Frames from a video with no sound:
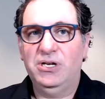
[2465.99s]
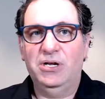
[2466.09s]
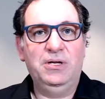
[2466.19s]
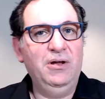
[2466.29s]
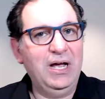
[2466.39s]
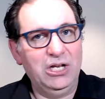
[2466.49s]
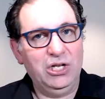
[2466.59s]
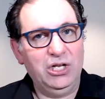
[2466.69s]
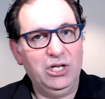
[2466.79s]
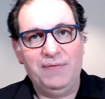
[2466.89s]
So, you know, I
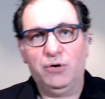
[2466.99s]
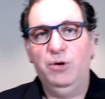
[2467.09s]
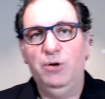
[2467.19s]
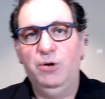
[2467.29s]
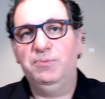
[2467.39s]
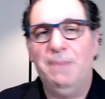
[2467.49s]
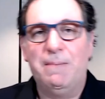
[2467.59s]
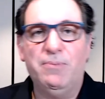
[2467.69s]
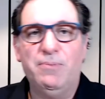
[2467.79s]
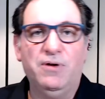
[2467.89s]
could look at the groups, who's a
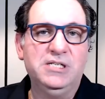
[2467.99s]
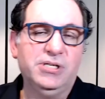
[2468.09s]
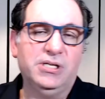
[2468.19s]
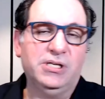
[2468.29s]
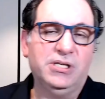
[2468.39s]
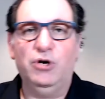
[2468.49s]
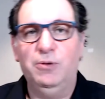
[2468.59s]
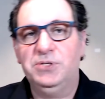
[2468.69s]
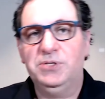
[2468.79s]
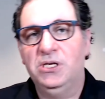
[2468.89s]
member of these particular
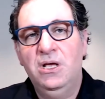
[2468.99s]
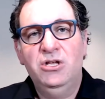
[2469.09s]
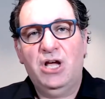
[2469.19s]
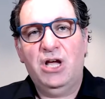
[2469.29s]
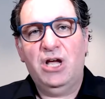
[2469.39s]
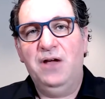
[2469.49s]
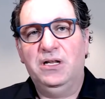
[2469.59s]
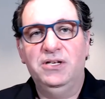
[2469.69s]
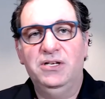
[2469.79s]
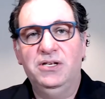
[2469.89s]
groups. So I
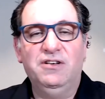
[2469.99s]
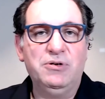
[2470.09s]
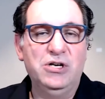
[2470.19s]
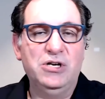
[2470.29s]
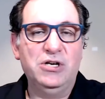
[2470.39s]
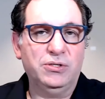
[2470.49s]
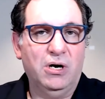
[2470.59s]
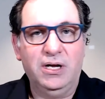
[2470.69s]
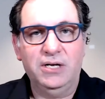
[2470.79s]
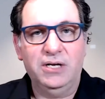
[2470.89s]
found a list of potential
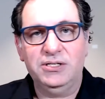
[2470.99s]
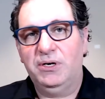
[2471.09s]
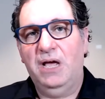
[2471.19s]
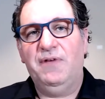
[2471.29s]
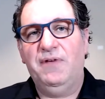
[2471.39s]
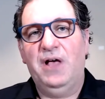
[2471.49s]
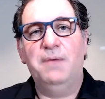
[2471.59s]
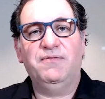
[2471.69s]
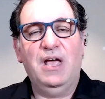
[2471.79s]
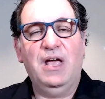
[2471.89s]
targets that were
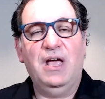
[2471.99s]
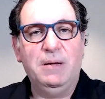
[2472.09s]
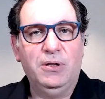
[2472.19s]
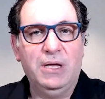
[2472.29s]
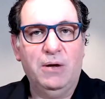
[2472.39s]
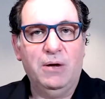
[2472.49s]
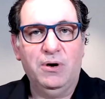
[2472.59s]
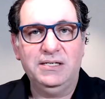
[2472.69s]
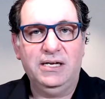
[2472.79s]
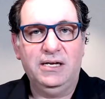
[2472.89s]
DevOps. I found people that
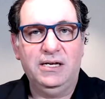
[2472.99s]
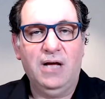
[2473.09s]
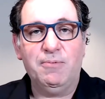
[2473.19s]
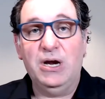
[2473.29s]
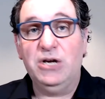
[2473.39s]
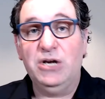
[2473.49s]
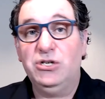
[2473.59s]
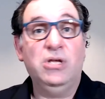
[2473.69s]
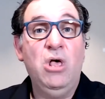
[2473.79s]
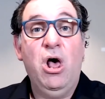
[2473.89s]
were in I T
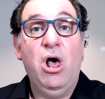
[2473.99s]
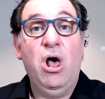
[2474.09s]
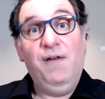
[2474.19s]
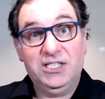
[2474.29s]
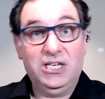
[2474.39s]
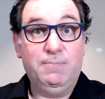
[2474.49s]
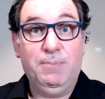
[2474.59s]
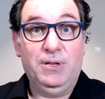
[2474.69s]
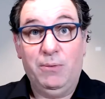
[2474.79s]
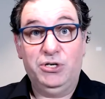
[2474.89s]
operations. Obviously,
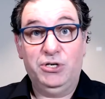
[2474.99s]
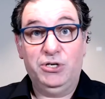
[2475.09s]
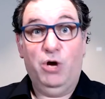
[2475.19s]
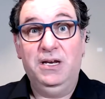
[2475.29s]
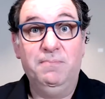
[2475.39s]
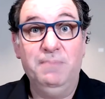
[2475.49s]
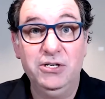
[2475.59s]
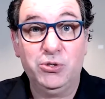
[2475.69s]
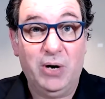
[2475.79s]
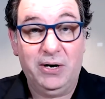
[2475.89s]
people that were domain
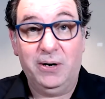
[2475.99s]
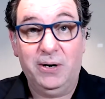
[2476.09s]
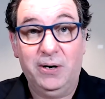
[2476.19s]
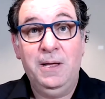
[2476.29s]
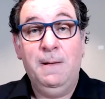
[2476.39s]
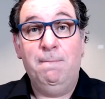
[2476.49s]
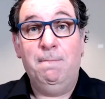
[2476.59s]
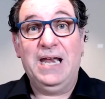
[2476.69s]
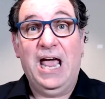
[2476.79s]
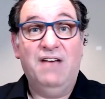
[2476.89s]
administrator
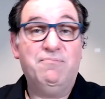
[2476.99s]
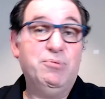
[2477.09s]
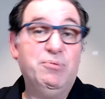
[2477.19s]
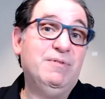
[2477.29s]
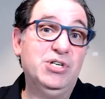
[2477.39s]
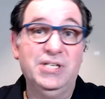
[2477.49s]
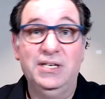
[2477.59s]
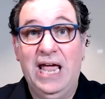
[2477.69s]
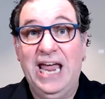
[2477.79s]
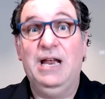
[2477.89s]
might have
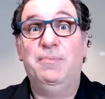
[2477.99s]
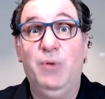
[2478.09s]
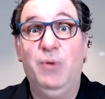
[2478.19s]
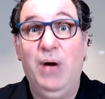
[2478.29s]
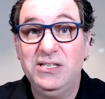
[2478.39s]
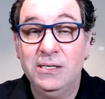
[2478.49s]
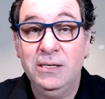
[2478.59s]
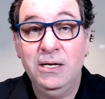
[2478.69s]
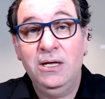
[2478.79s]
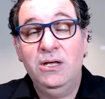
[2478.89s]
privileges in A W S.
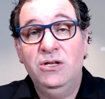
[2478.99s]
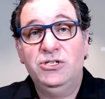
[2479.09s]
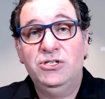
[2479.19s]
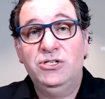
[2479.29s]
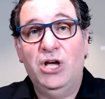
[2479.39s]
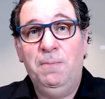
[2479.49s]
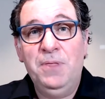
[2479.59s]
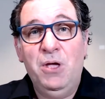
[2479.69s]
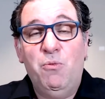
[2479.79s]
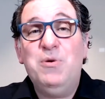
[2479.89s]

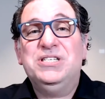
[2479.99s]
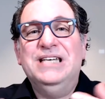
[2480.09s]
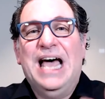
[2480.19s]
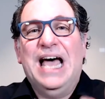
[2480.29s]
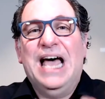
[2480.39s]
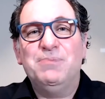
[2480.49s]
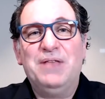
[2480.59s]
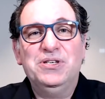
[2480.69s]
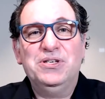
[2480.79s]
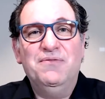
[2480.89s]
So what was nice
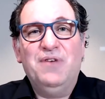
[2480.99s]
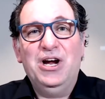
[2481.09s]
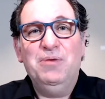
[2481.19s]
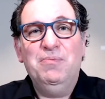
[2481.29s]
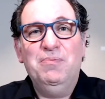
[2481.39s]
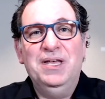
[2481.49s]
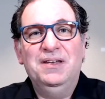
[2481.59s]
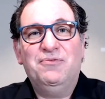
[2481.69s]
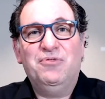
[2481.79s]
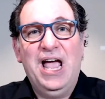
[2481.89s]
about this
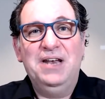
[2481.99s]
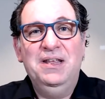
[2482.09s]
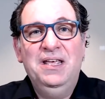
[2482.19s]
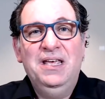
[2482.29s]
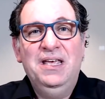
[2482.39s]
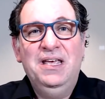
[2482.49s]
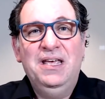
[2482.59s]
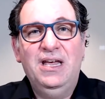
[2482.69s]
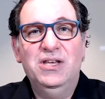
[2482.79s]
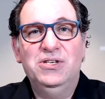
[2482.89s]
environment, Fred,
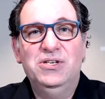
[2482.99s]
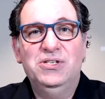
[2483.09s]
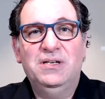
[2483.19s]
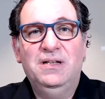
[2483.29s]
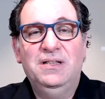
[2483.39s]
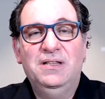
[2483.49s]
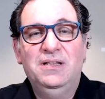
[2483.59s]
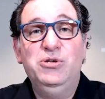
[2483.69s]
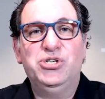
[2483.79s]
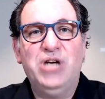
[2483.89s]
is they
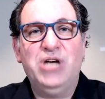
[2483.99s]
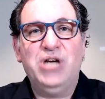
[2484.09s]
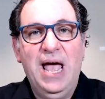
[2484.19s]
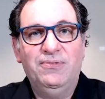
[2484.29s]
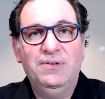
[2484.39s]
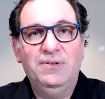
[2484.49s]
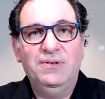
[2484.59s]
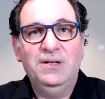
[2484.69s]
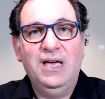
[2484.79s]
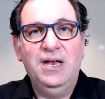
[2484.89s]
used Jamf.
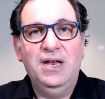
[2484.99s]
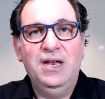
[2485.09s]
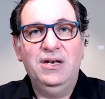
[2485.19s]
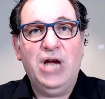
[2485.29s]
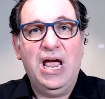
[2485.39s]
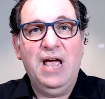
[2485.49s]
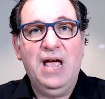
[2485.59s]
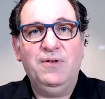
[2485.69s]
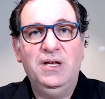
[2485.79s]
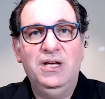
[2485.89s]
And
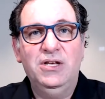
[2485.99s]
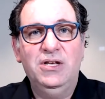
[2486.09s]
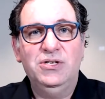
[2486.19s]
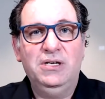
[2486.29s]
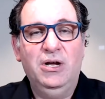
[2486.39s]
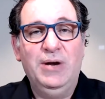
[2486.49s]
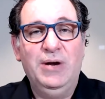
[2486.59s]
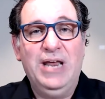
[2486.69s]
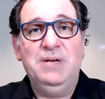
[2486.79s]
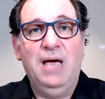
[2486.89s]
Jamf is, you know,
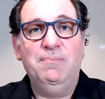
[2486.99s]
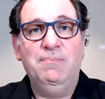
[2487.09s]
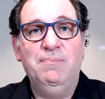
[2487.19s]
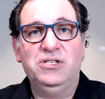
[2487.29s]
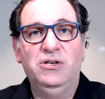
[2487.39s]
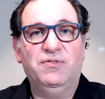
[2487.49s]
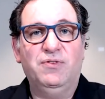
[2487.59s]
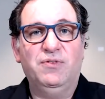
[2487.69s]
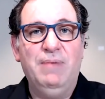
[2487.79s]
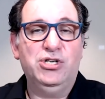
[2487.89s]
an M D N that's
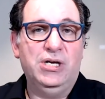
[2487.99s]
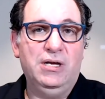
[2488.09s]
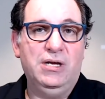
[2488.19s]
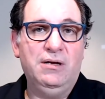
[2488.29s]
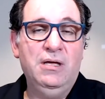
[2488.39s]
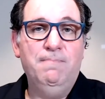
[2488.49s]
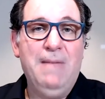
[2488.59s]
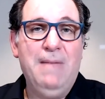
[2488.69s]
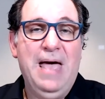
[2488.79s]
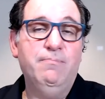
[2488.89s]
used for managing
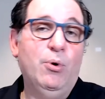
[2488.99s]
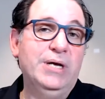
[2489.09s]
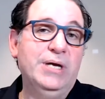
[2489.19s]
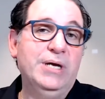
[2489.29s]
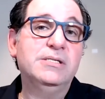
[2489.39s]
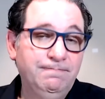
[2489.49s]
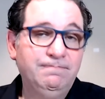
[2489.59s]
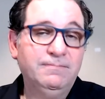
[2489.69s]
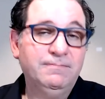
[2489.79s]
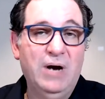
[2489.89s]
Mac endpoints,
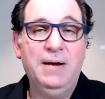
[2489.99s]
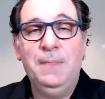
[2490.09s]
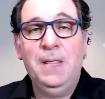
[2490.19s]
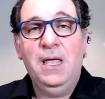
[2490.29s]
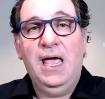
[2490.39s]
right?